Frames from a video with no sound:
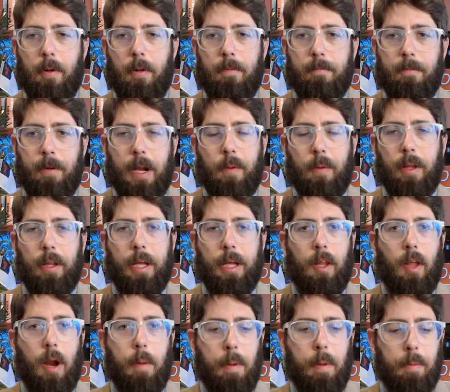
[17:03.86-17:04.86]
frequently, a
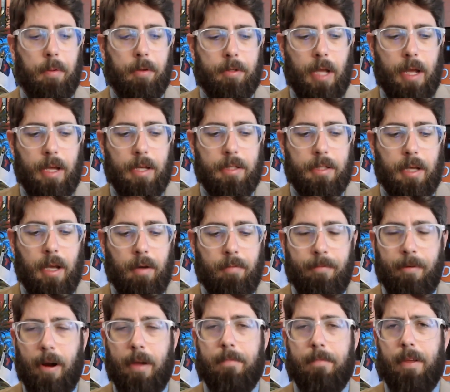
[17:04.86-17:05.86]
lot of people say it's a
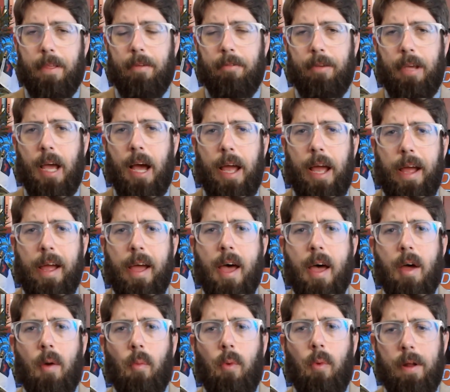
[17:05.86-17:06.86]
front for the CIA.
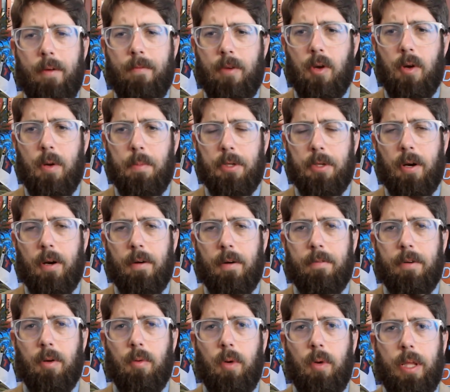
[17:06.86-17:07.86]
What have you
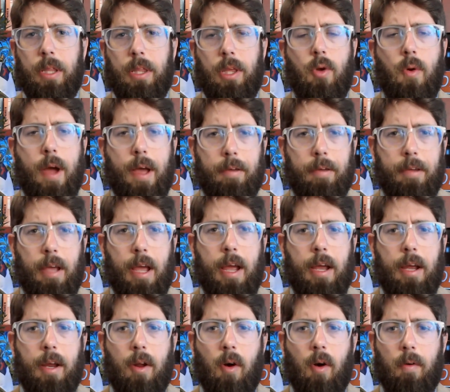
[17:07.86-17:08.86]
observed with
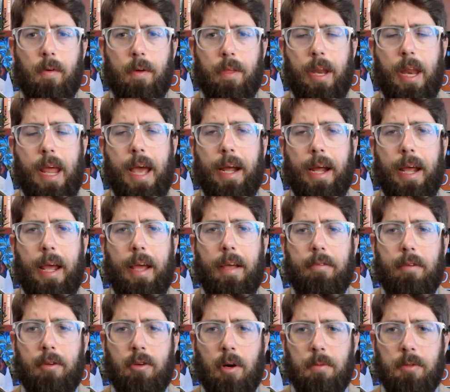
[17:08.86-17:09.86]
USAID over the
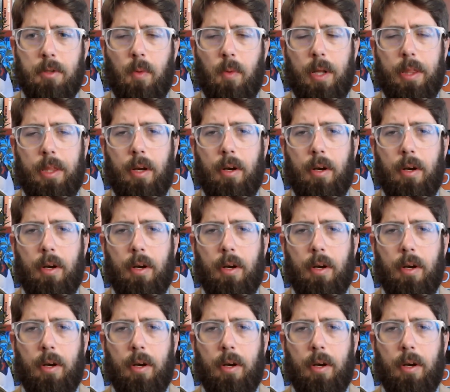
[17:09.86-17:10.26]
decades in terms of what they're